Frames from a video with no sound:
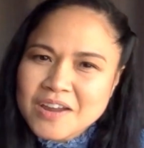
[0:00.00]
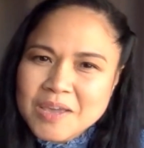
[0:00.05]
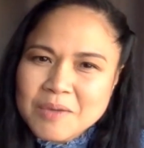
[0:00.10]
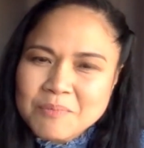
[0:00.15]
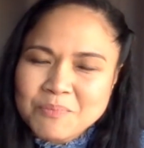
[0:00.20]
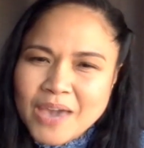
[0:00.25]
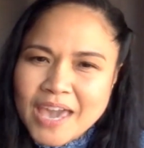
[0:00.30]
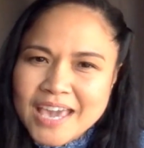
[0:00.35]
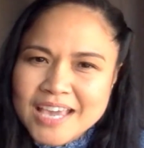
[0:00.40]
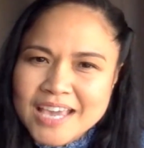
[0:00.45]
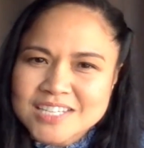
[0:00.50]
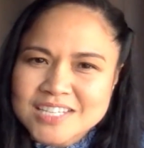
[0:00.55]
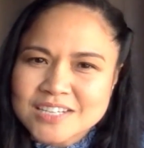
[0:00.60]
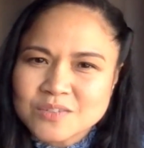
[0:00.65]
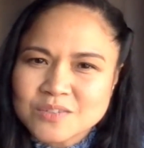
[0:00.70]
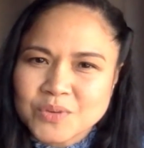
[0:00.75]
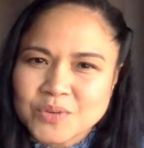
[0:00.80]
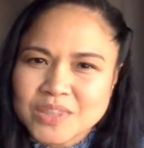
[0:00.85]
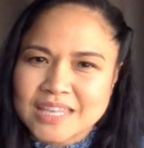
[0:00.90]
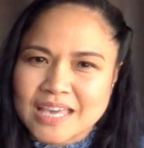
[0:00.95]
very
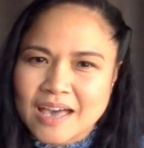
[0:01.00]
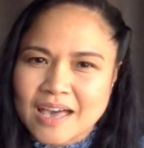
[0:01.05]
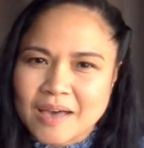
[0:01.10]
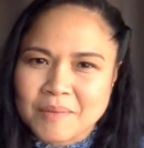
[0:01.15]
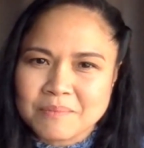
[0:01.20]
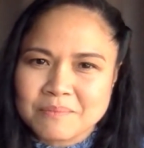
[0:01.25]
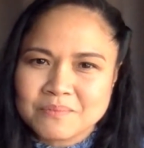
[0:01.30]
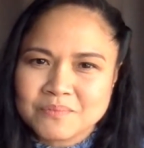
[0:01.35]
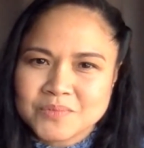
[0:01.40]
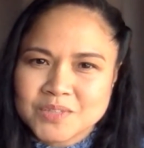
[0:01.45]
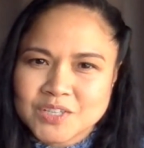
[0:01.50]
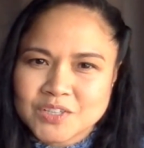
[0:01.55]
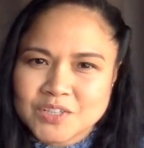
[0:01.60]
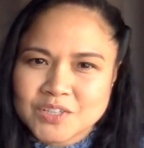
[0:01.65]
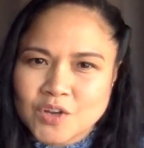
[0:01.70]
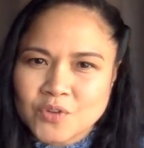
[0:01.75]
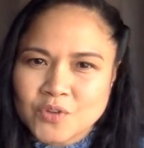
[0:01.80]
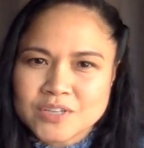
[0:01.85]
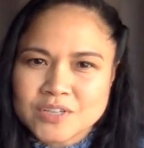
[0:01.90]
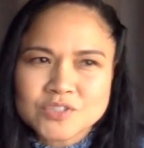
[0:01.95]
patient with them. Mm -hmm. You
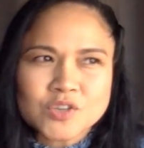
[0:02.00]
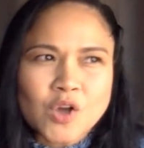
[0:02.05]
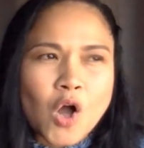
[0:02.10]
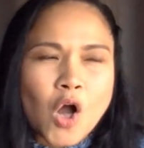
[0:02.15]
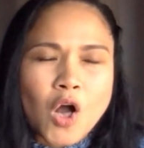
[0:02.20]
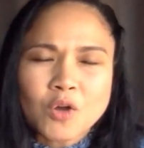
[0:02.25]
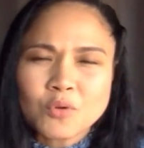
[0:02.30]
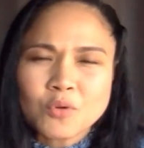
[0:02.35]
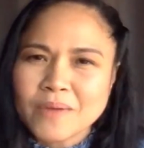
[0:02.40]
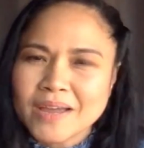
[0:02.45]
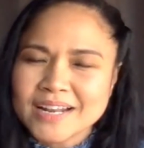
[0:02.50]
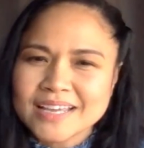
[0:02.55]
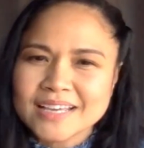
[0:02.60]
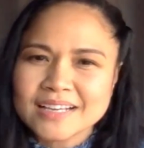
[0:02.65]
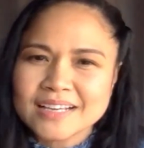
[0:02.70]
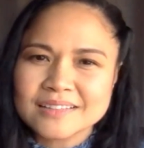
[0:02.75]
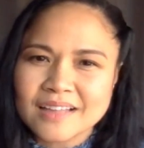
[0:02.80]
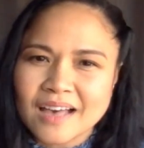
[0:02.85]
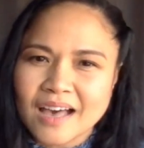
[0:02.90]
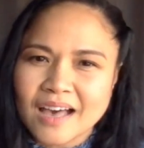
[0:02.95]
mm-hmm. know, there's
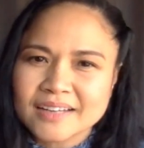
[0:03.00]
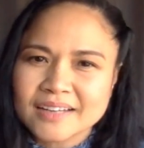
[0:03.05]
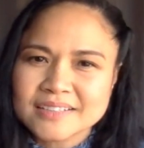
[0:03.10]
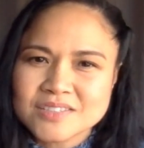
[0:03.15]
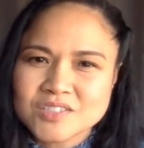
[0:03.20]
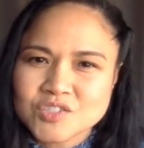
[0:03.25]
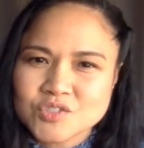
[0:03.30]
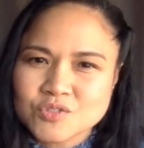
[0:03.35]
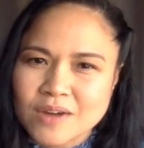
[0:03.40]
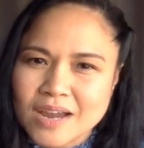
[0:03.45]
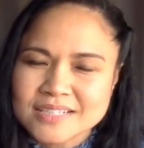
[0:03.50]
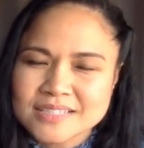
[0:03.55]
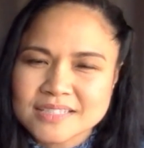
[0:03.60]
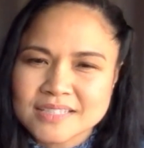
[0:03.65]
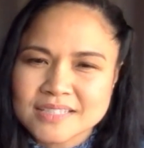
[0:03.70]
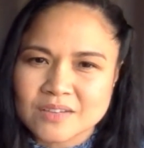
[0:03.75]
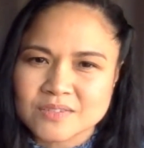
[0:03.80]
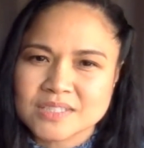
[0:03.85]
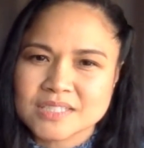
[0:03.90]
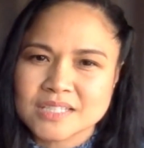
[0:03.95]
already a lot of stress
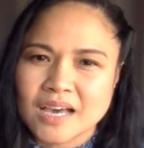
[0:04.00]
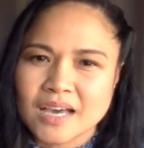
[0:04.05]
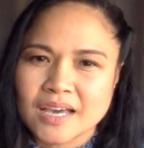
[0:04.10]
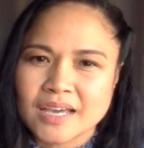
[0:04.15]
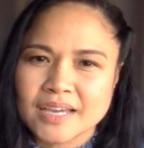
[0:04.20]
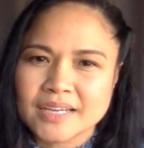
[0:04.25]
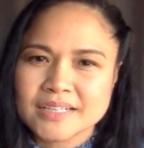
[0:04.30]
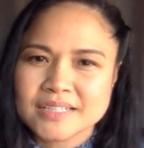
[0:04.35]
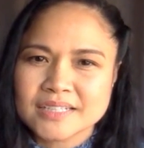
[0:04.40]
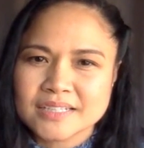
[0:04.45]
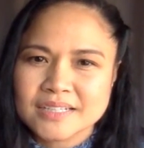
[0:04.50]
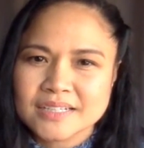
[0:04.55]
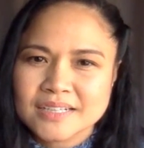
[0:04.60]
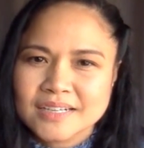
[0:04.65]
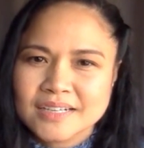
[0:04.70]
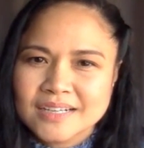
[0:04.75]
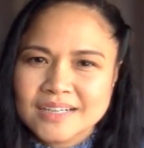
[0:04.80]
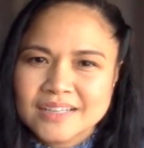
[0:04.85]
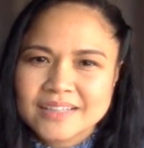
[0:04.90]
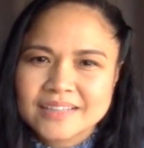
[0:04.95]
outside.
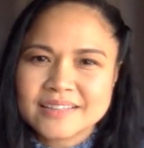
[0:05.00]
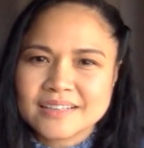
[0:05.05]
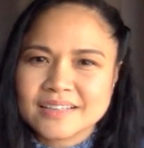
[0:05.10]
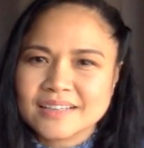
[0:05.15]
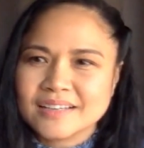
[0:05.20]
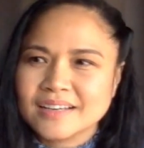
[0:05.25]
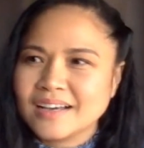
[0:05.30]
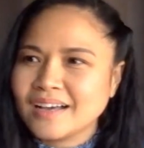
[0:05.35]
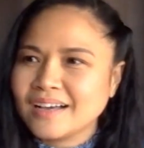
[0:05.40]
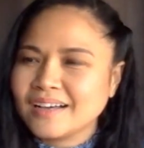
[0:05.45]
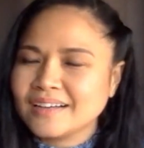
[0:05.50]
The